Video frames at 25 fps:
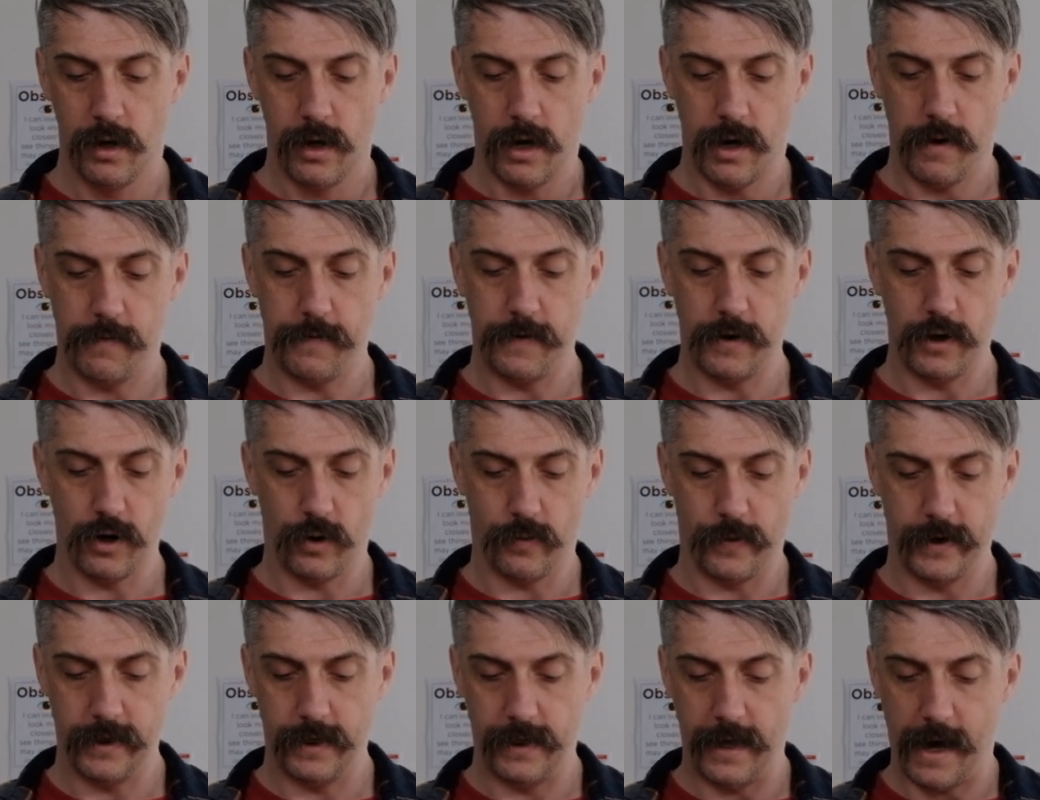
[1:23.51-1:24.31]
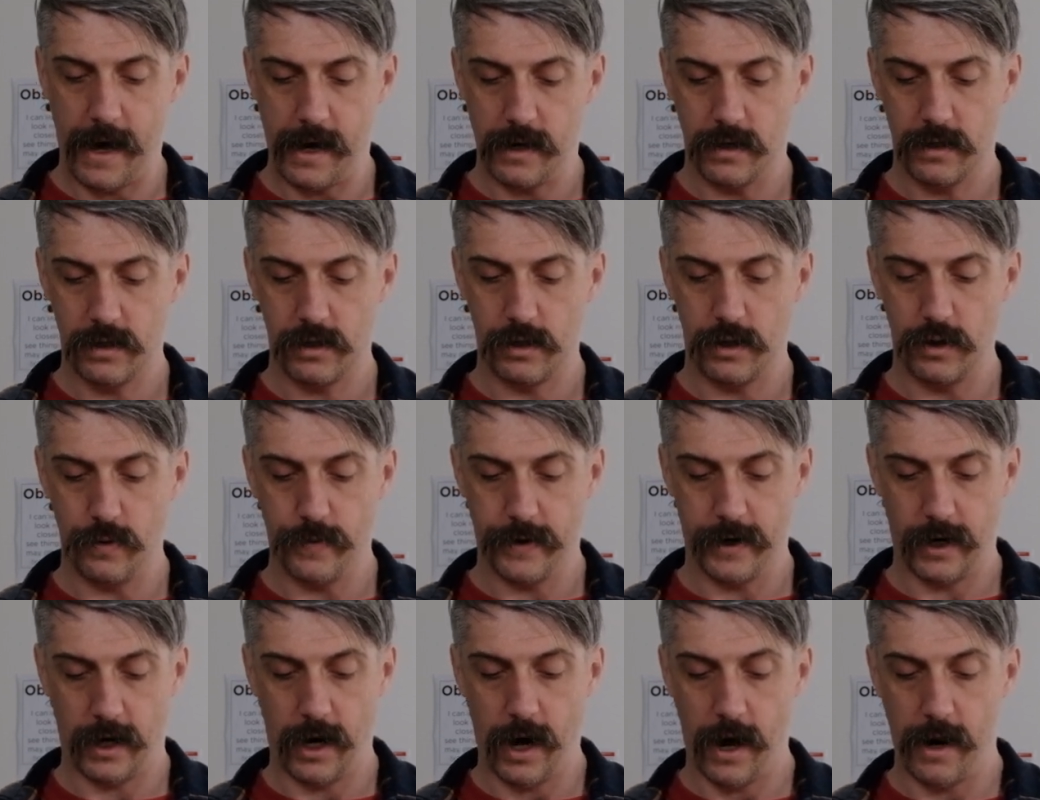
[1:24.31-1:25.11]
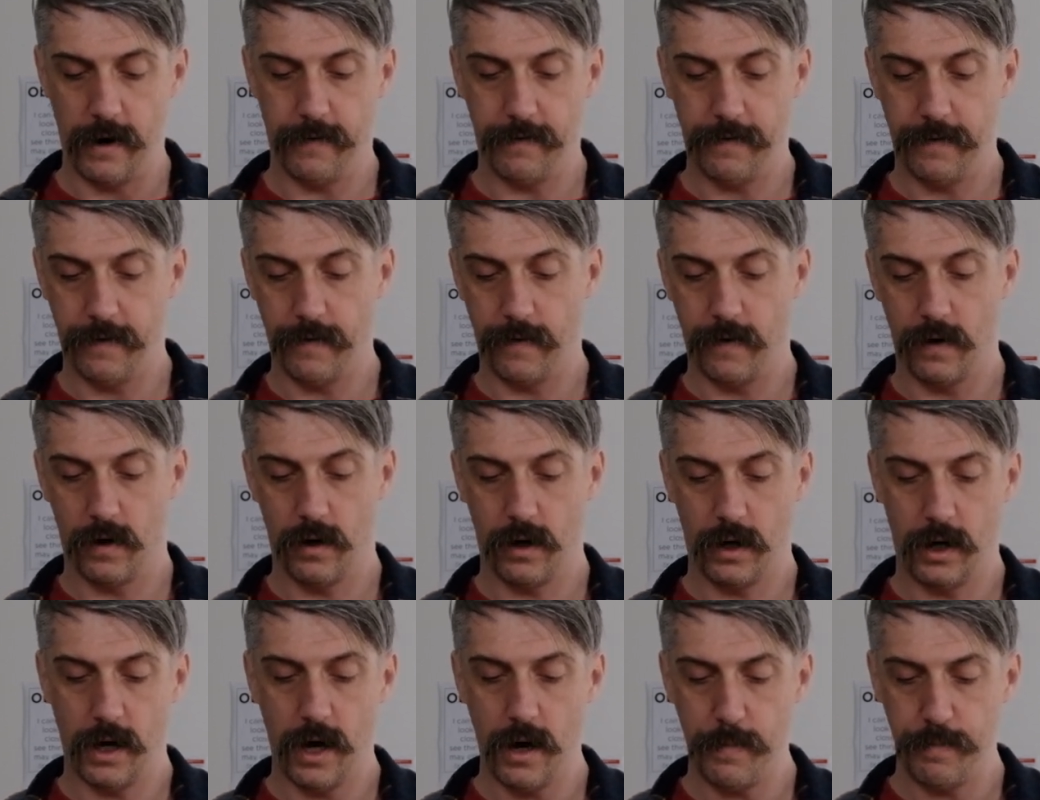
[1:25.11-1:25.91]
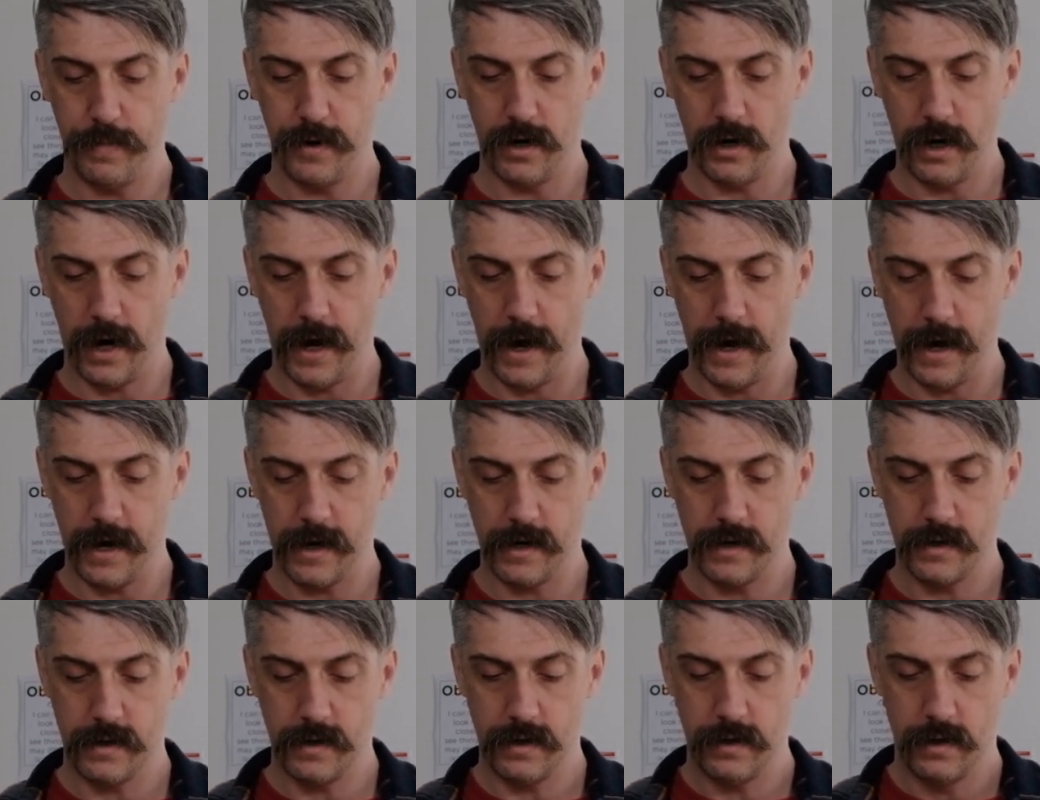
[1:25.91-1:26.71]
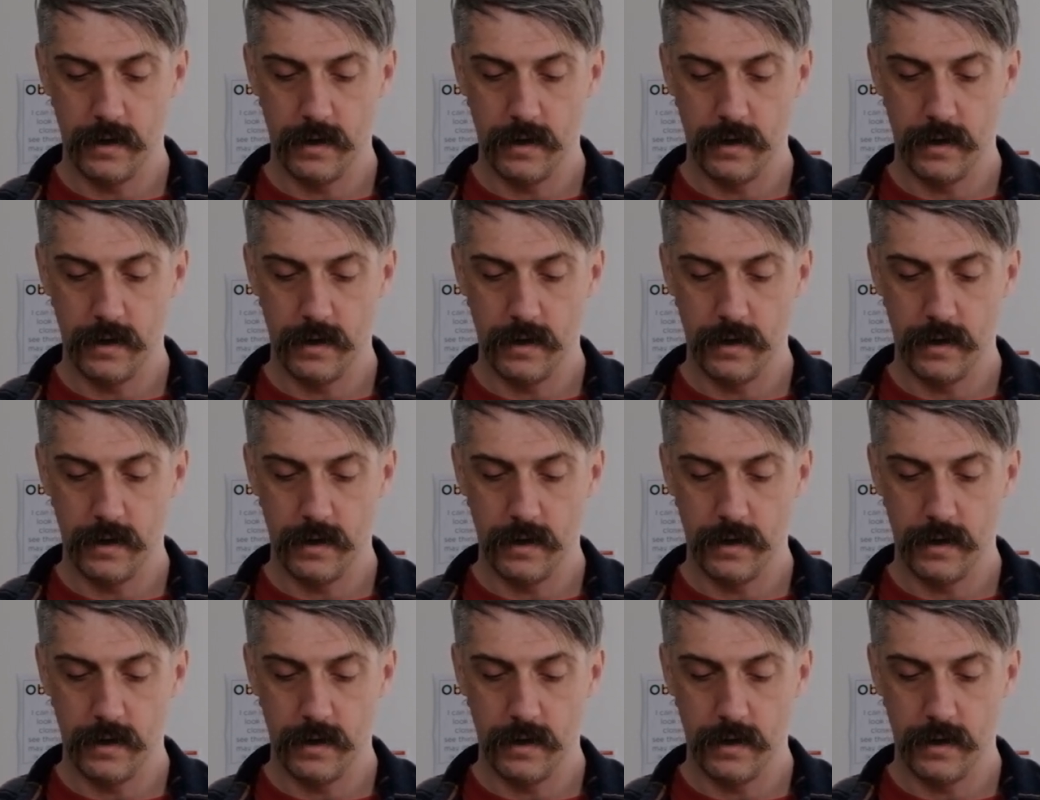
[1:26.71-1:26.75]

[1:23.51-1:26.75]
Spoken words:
If you don't want that, you want to kind of cup your hand